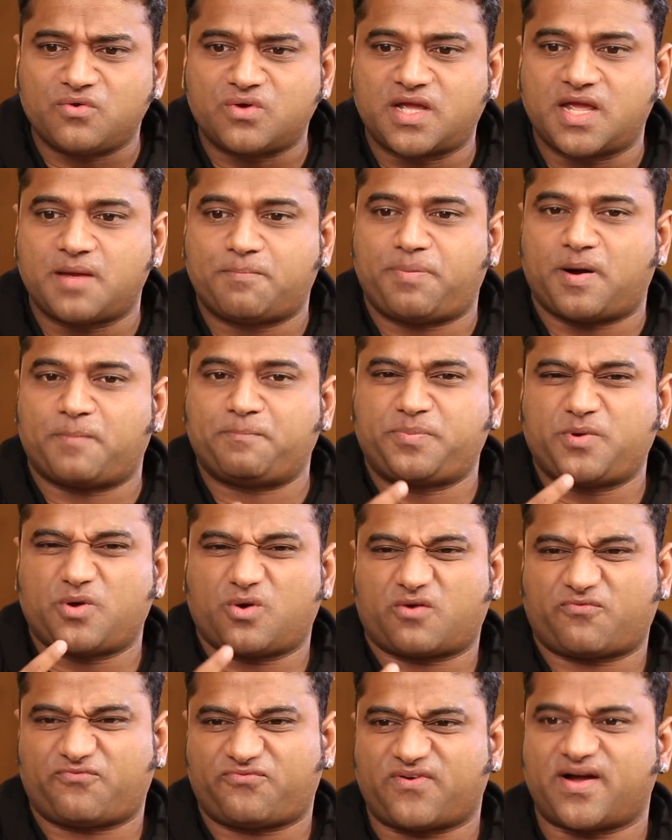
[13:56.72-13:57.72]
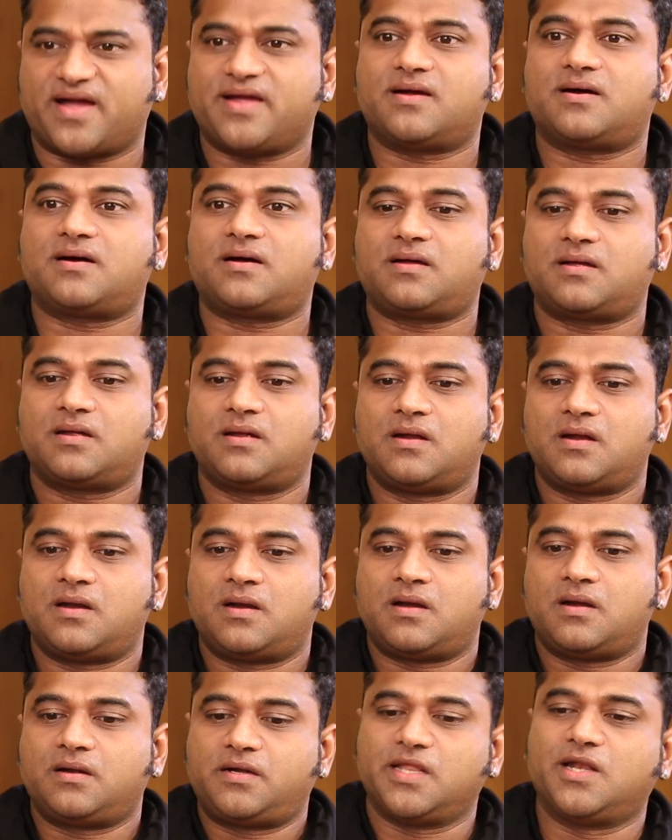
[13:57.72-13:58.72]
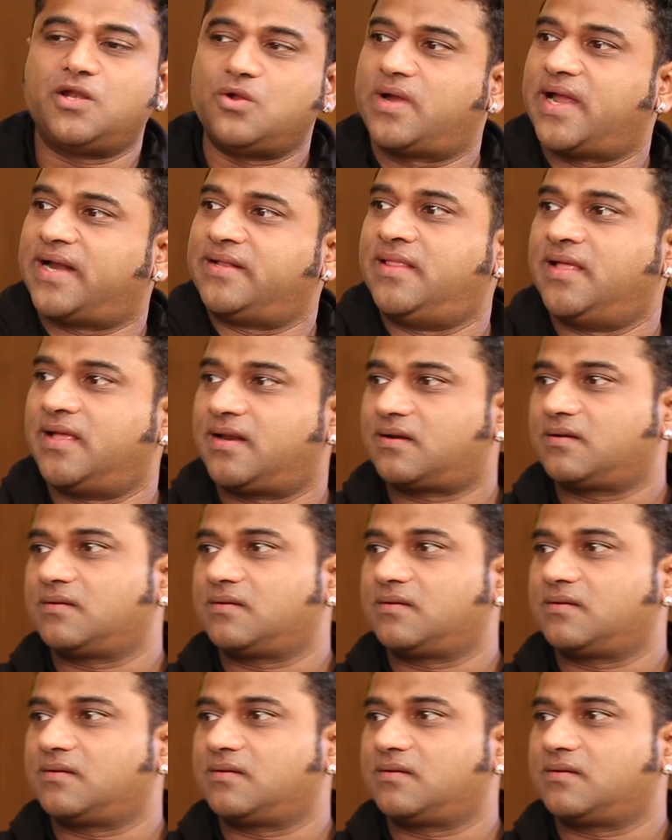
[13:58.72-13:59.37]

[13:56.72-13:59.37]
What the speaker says: to keep up your fire till you get there.